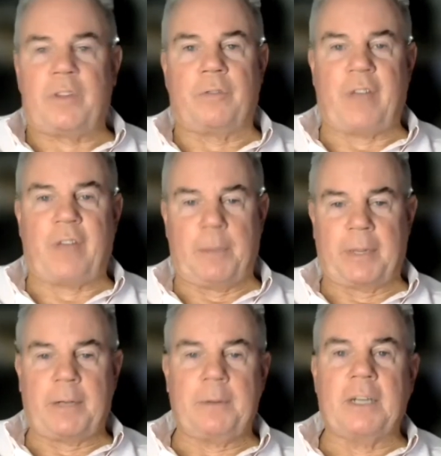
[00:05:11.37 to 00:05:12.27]
your
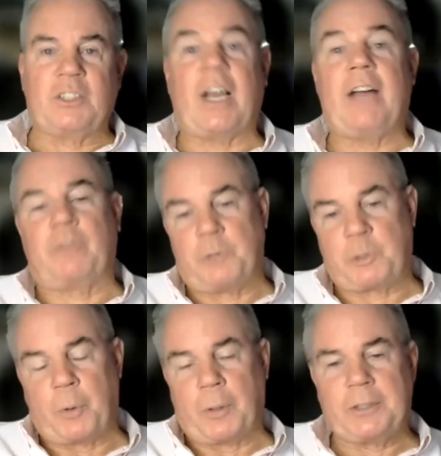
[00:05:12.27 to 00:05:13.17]
family aside from
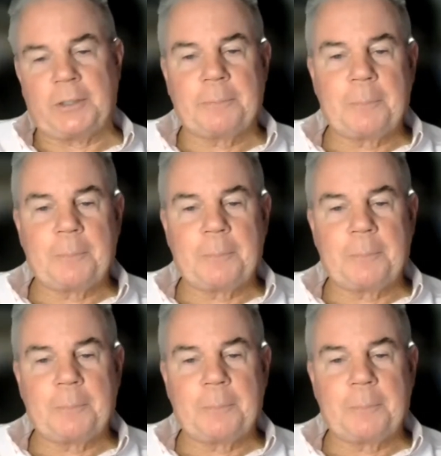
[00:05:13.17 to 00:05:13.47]
sports?